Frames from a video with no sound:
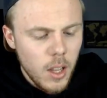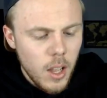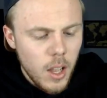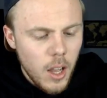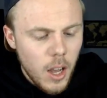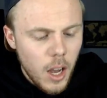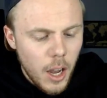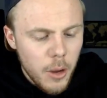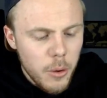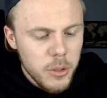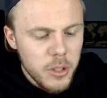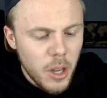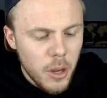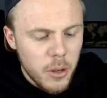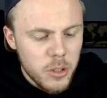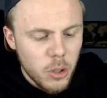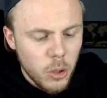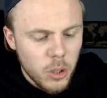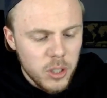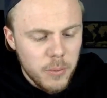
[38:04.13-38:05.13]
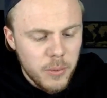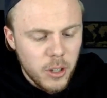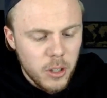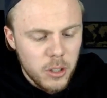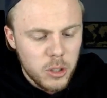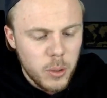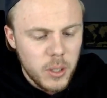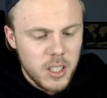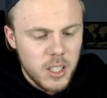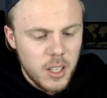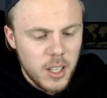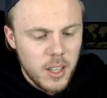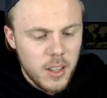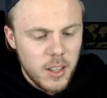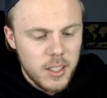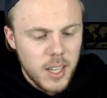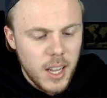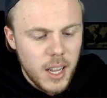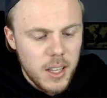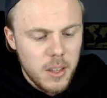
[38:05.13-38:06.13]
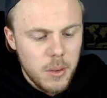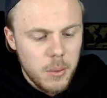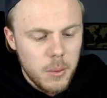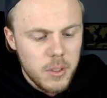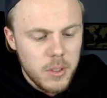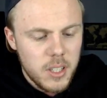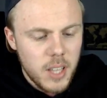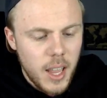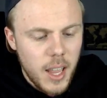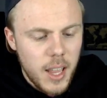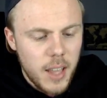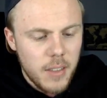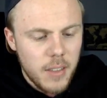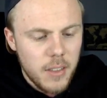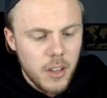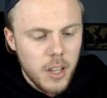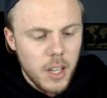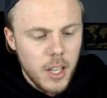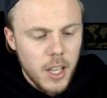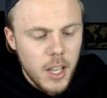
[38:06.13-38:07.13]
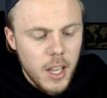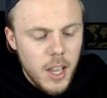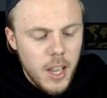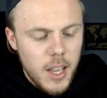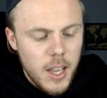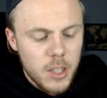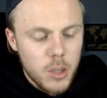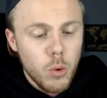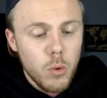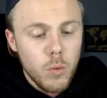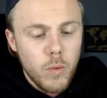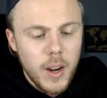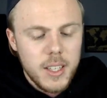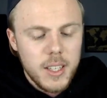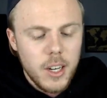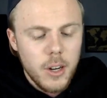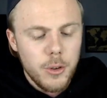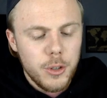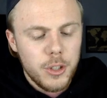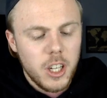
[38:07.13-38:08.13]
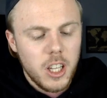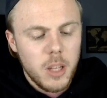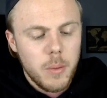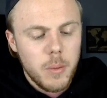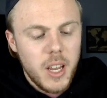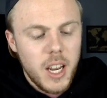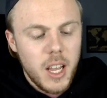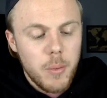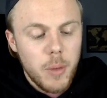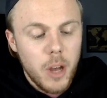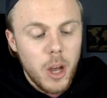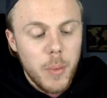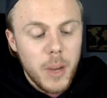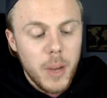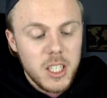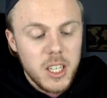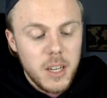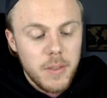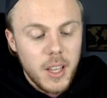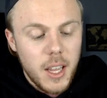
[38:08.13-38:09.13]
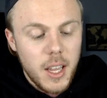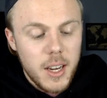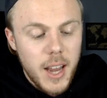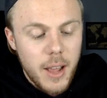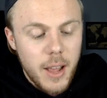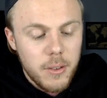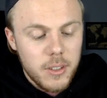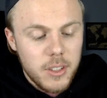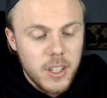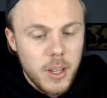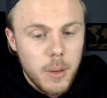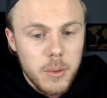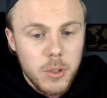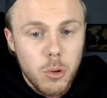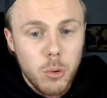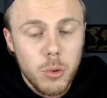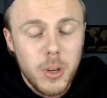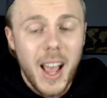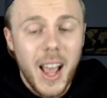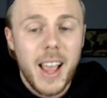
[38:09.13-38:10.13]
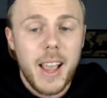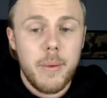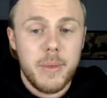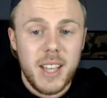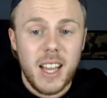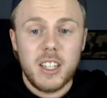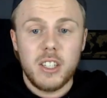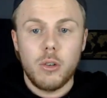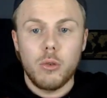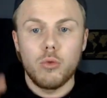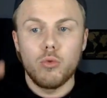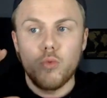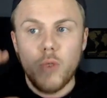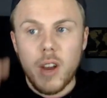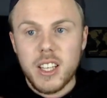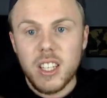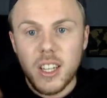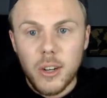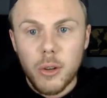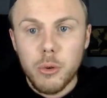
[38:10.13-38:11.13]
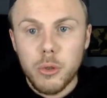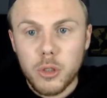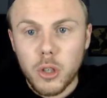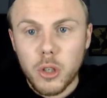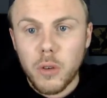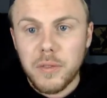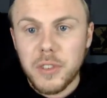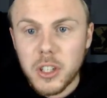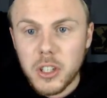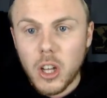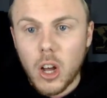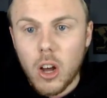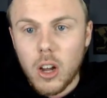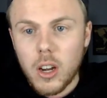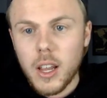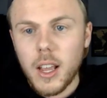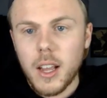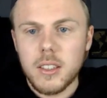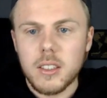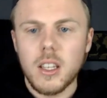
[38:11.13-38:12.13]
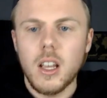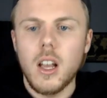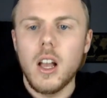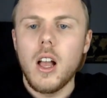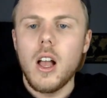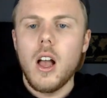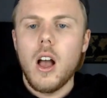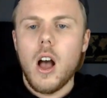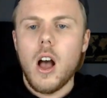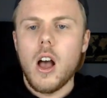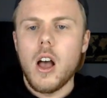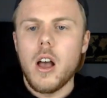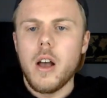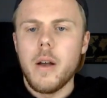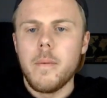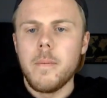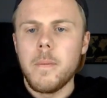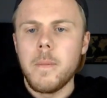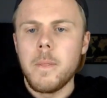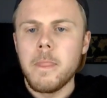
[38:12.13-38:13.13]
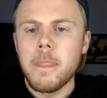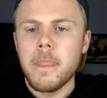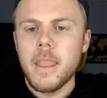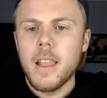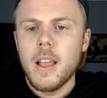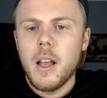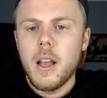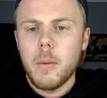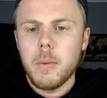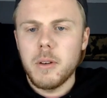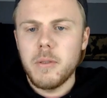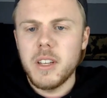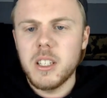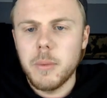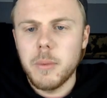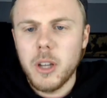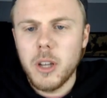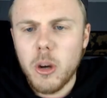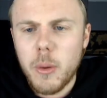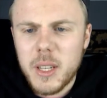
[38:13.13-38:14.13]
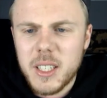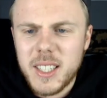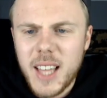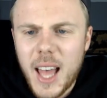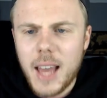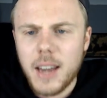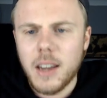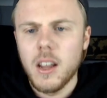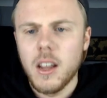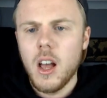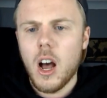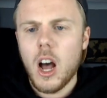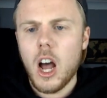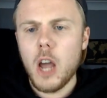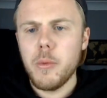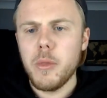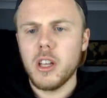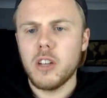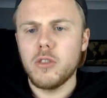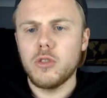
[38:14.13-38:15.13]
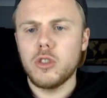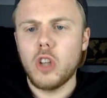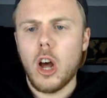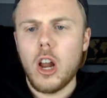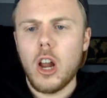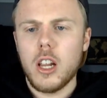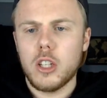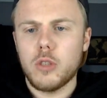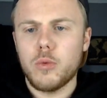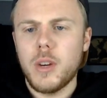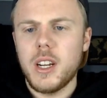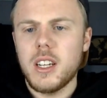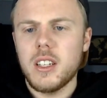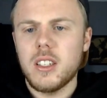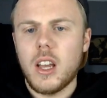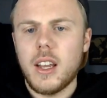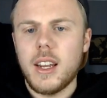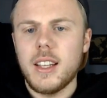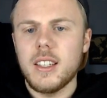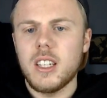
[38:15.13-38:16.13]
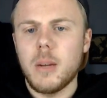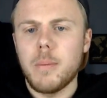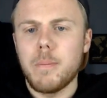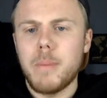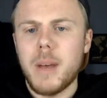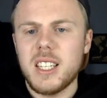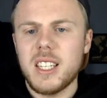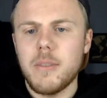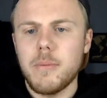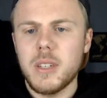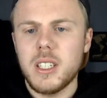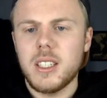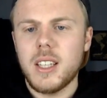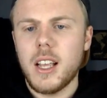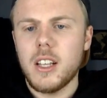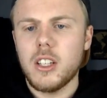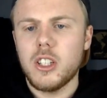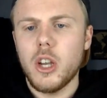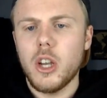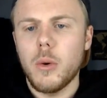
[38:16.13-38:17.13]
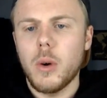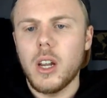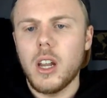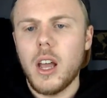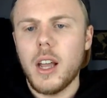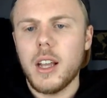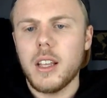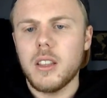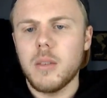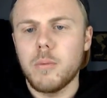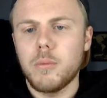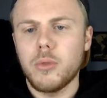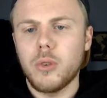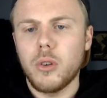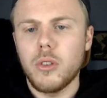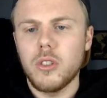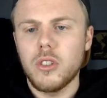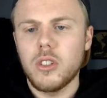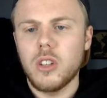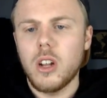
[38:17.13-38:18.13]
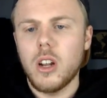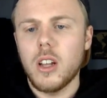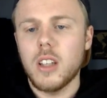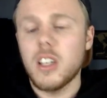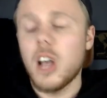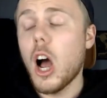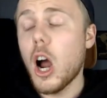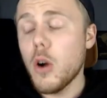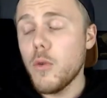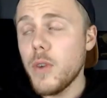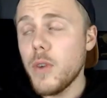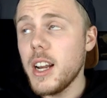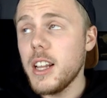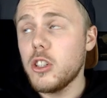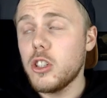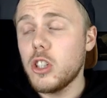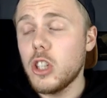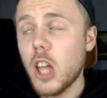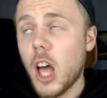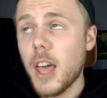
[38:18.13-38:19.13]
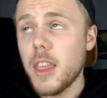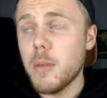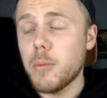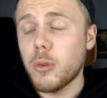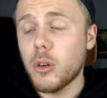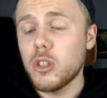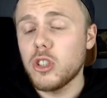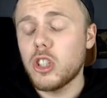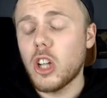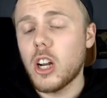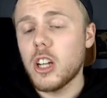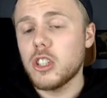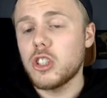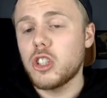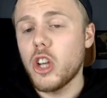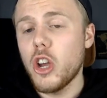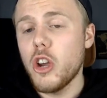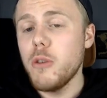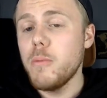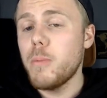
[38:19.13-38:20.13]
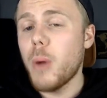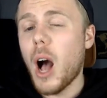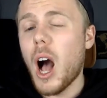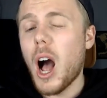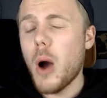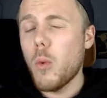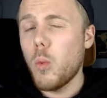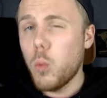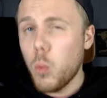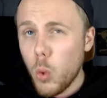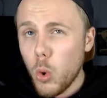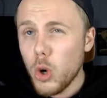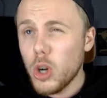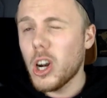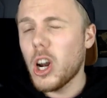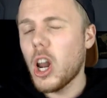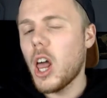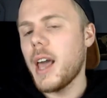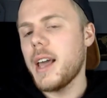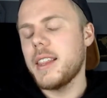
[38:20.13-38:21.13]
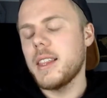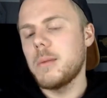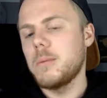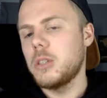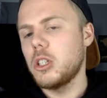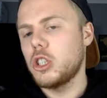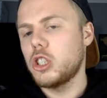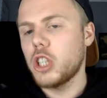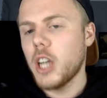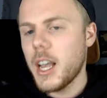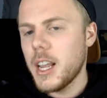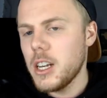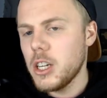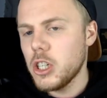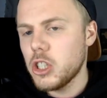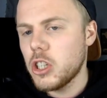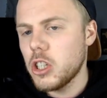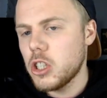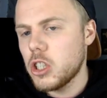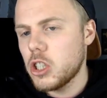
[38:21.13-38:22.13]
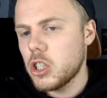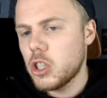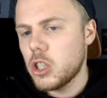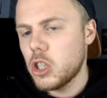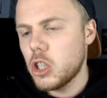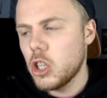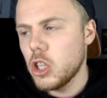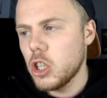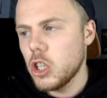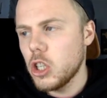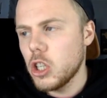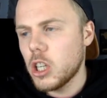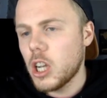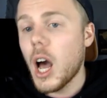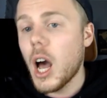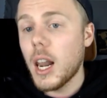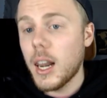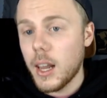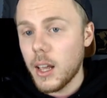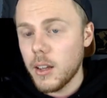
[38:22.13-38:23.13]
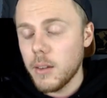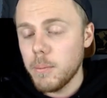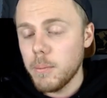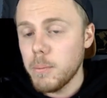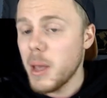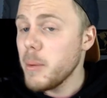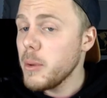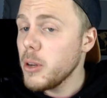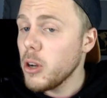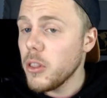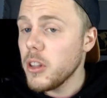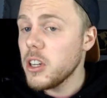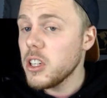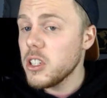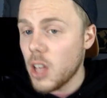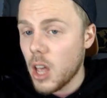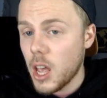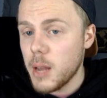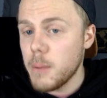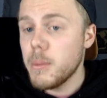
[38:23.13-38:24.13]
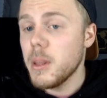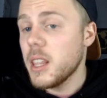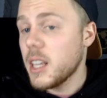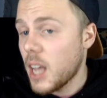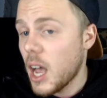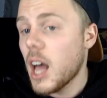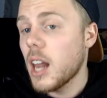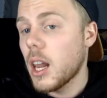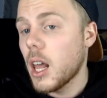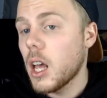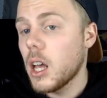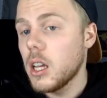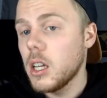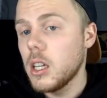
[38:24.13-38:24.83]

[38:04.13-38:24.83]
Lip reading: I also saw something on Twitter the other day that was saying that it's called Resolution at the minute, but imagine if they announced that it was actually called Resolution of the Daleks. I'm going to read some of your comments. Dan, I hope the Daleks redesign isn't a massive mistake too. I like the Bronze Daleks. I really like the Bronze Daleks too, but I would like them to change the colour. Maybe not the design, but the colour.